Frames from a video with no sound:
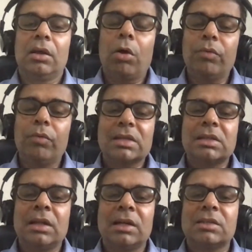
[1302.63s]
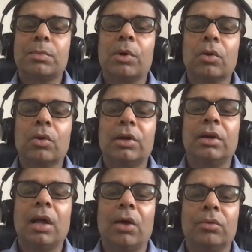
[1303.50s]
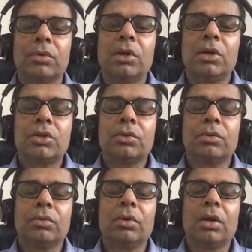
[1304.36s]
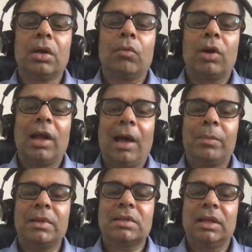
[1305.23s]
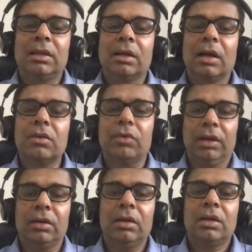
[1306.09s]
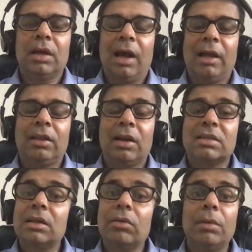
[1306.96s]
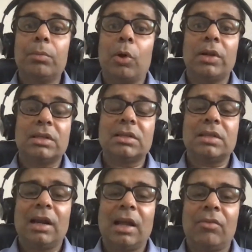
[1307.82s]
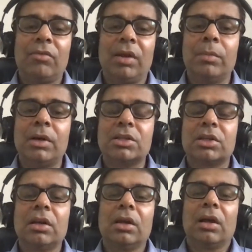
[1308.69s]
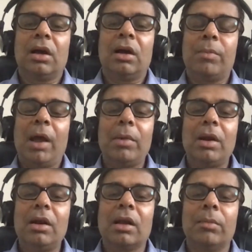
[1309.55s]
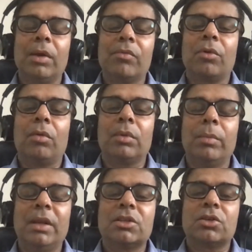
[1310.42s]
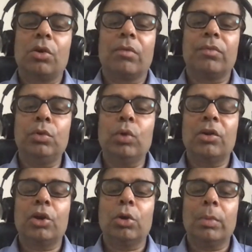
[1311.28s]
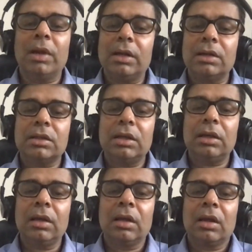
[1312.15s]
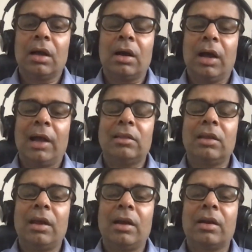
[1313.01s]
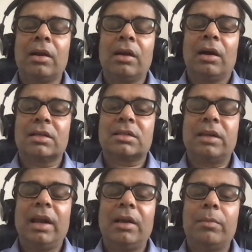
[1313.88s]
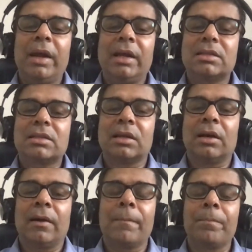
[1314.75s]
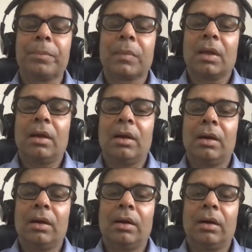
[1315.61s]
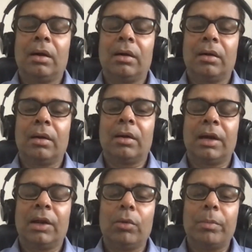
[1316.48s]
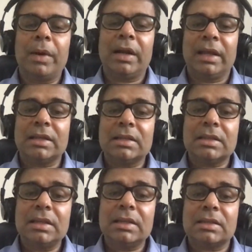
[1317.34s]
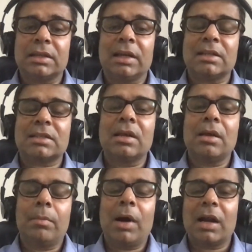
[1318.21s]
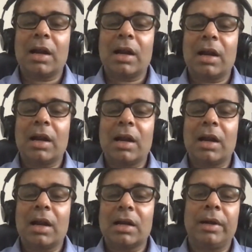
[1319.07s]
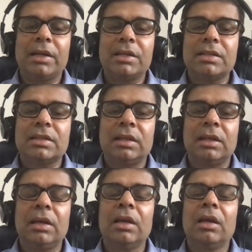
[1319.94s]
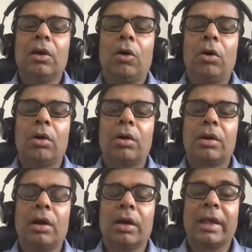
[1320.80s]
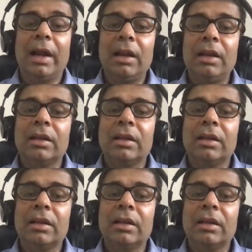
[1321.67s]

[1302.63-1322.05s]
Obviously, that is percolated down to what happens in the country. And there are several policies that have emerged, primarily coming from the Ministry of New and Renewable Energy and their state-based development agencies, such as Maharashtra Energy Development Agency or Cradle in